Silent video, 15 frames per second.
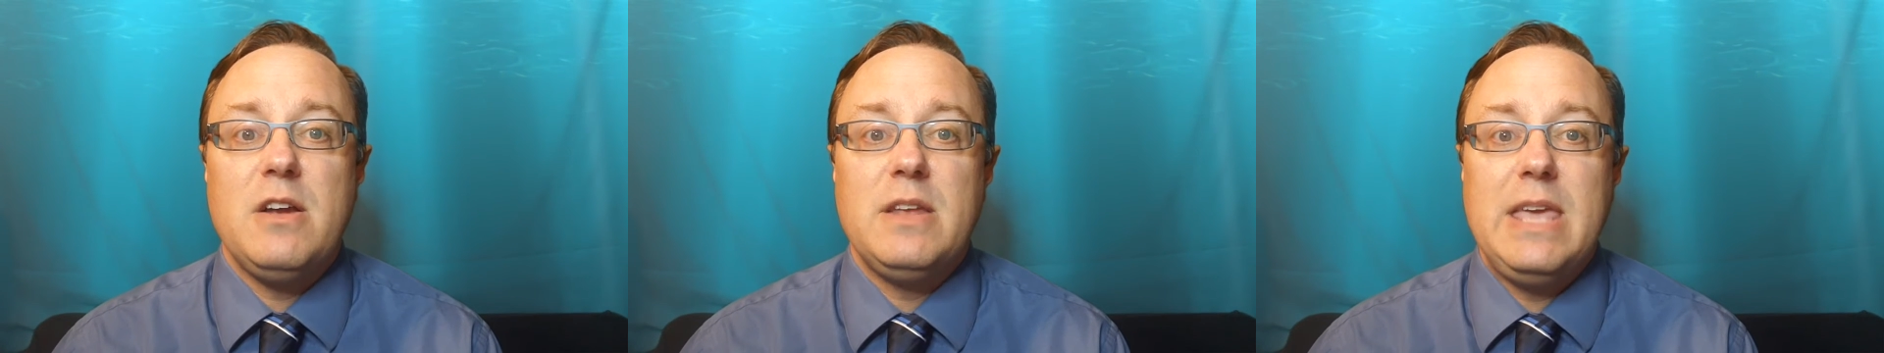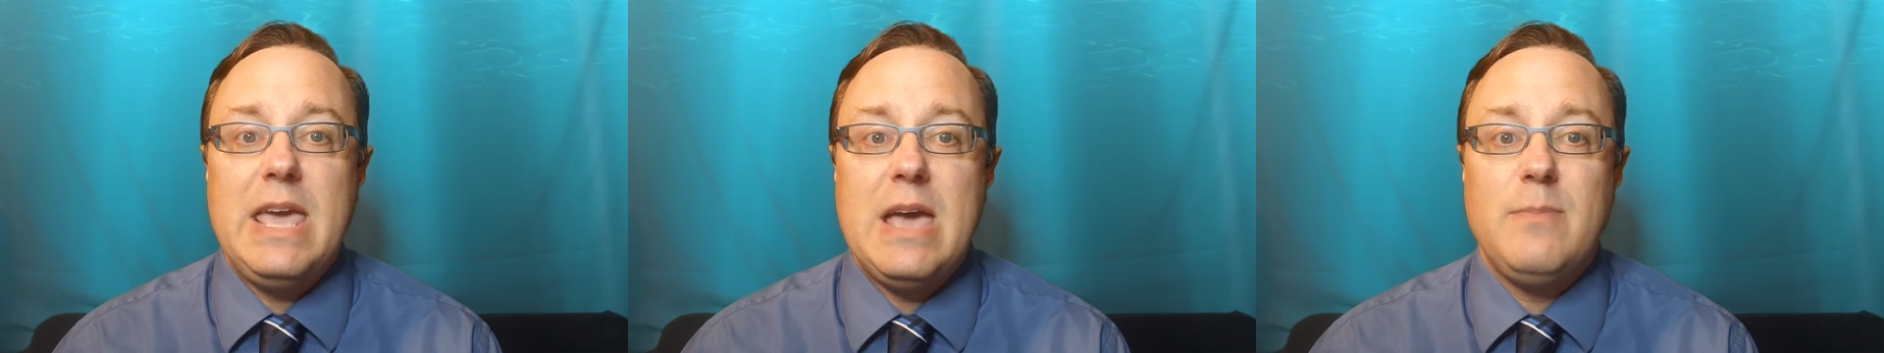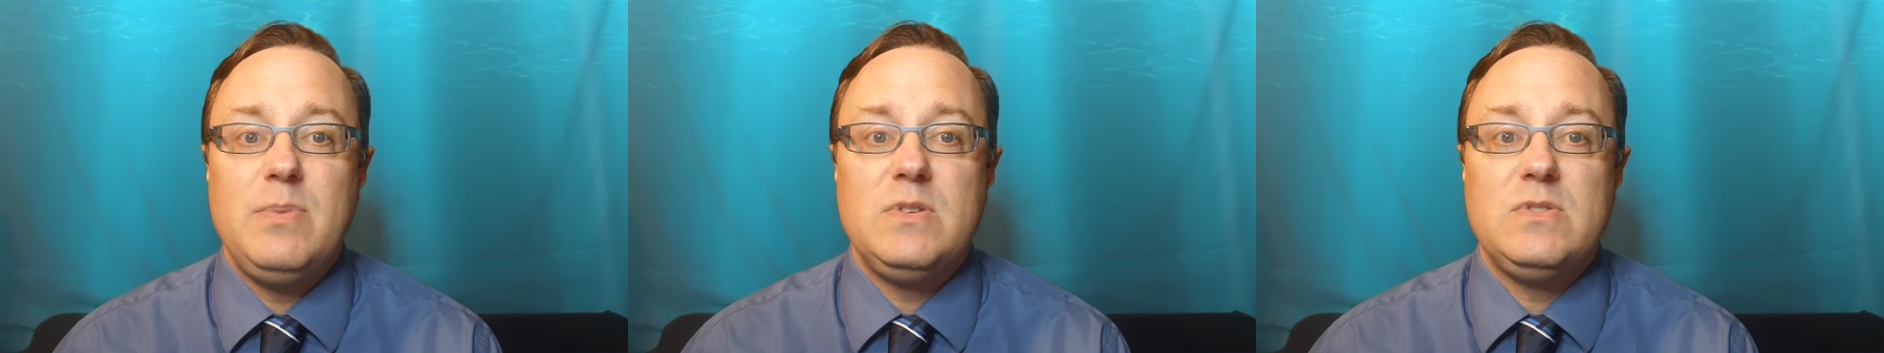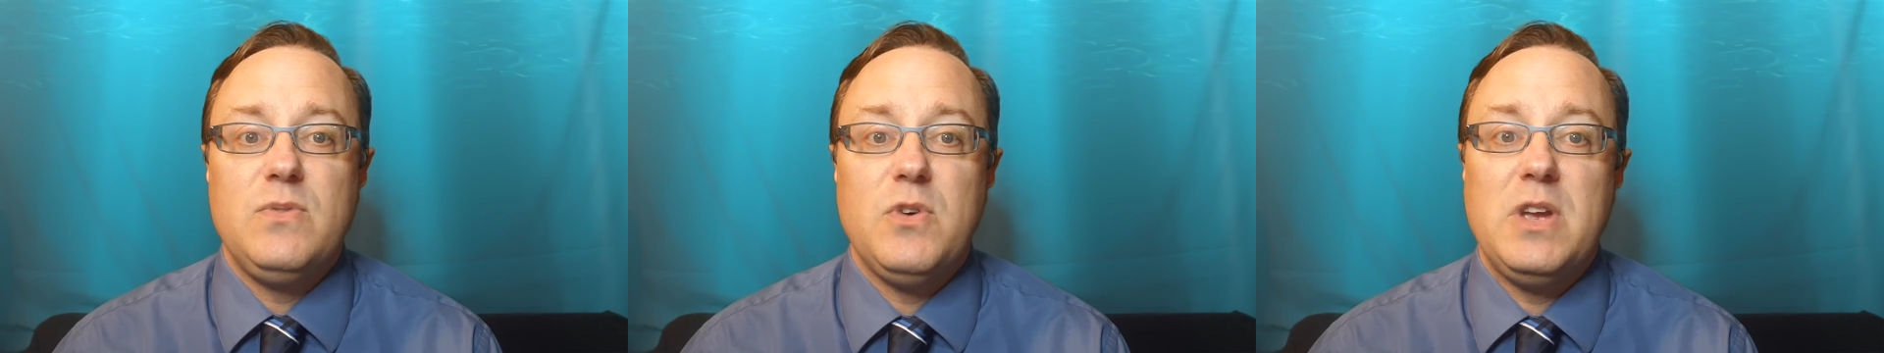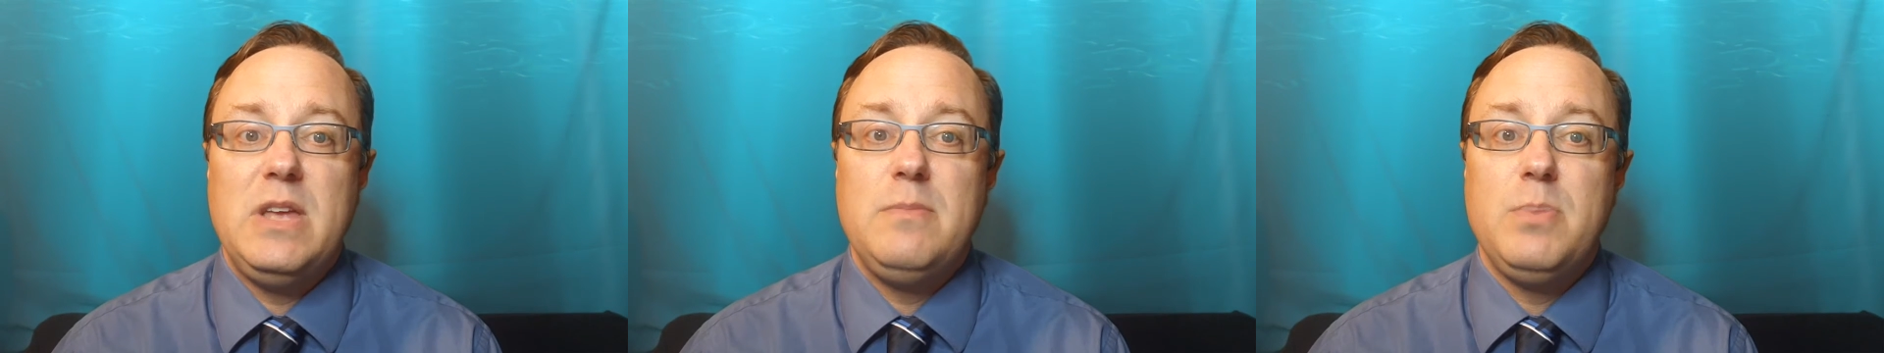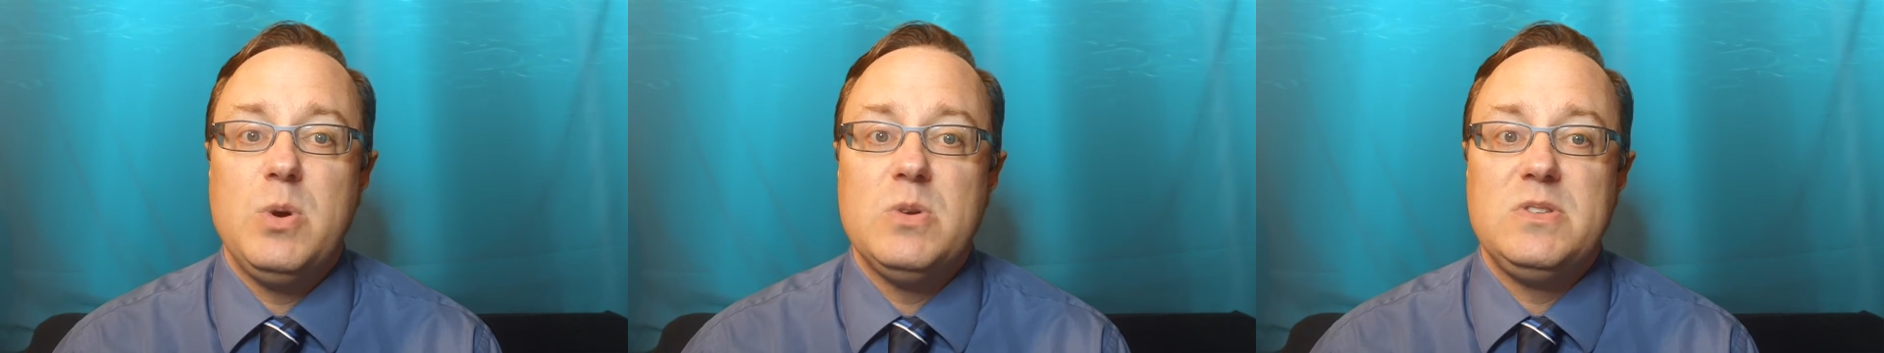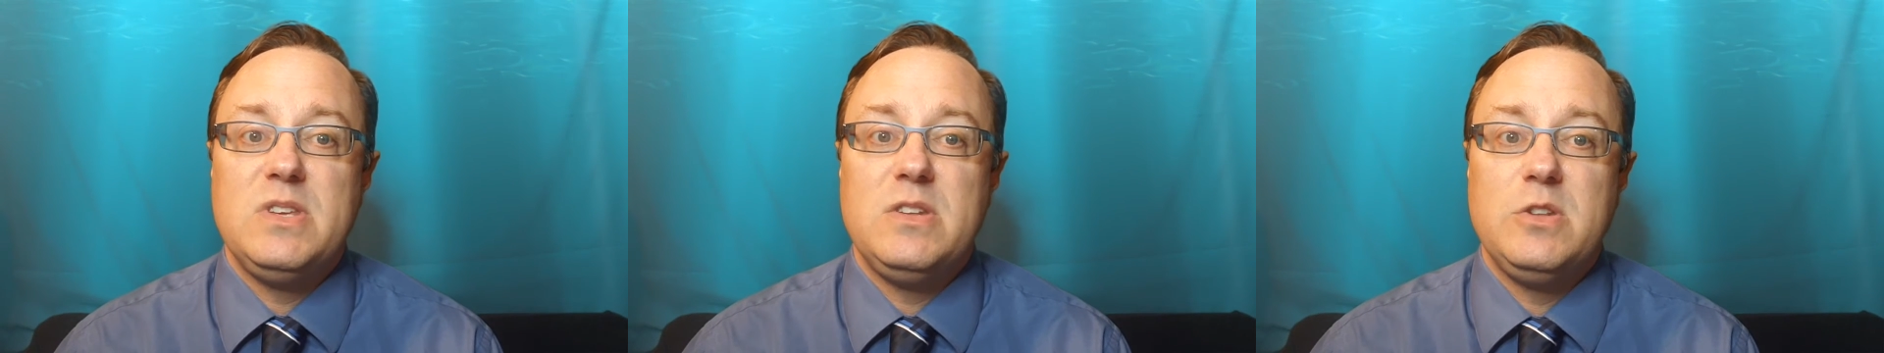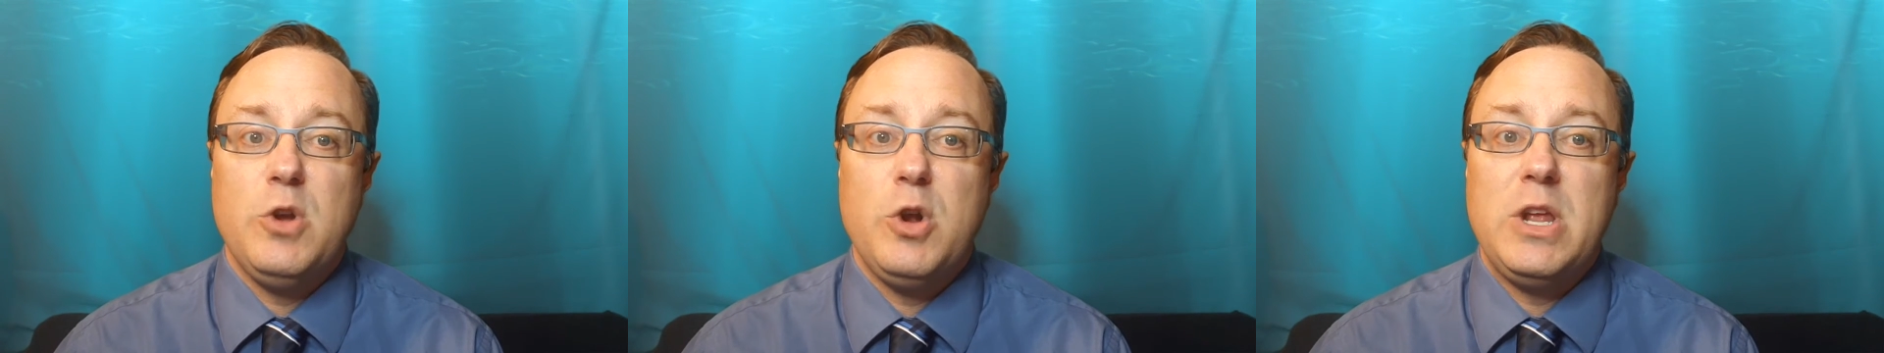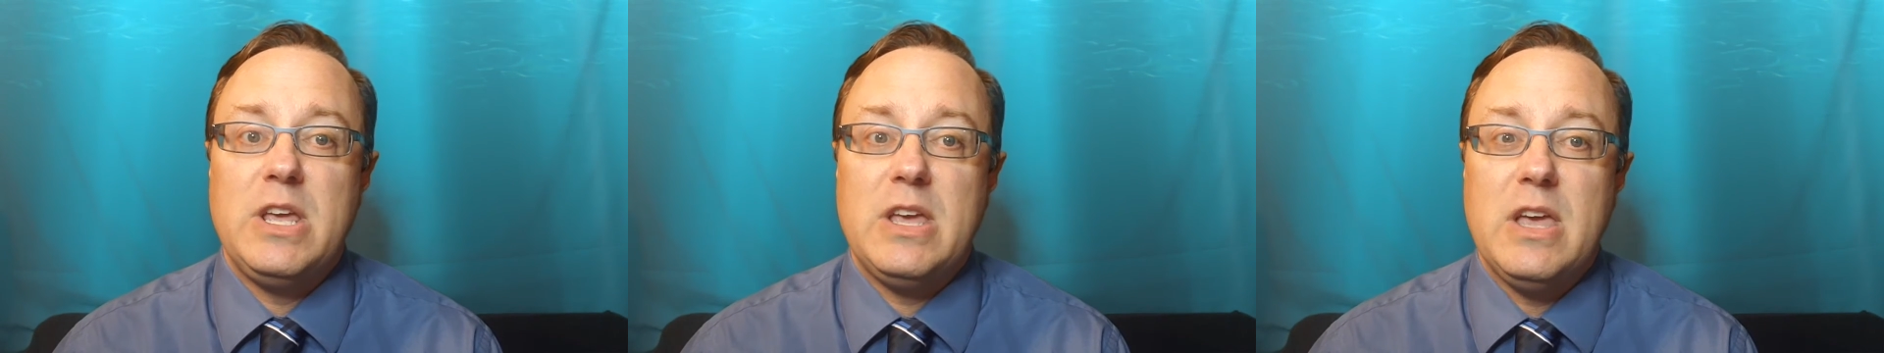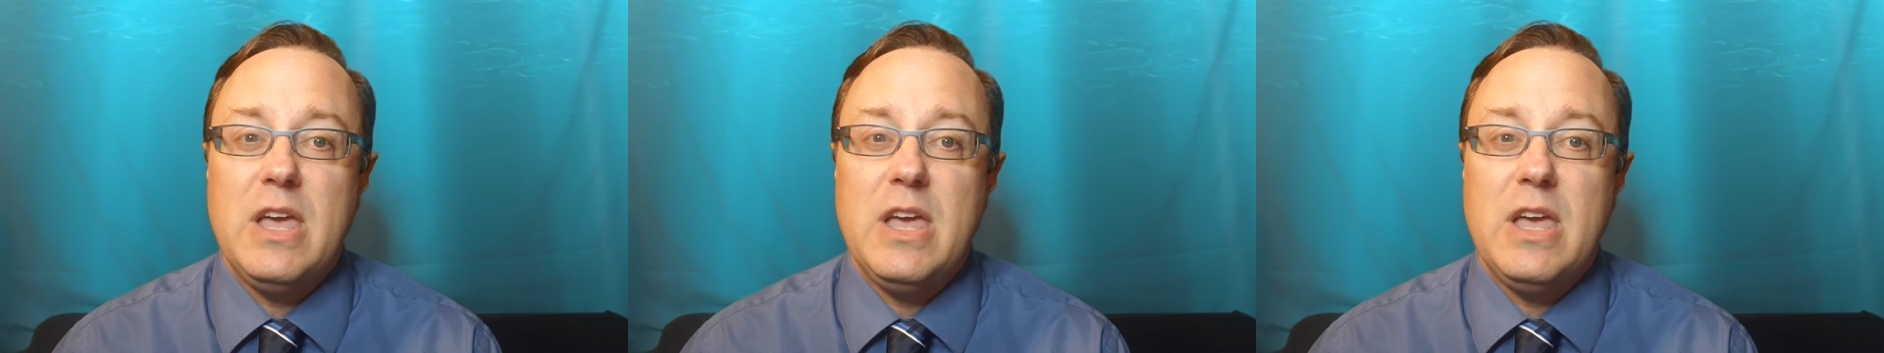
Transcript: campus for in-person learning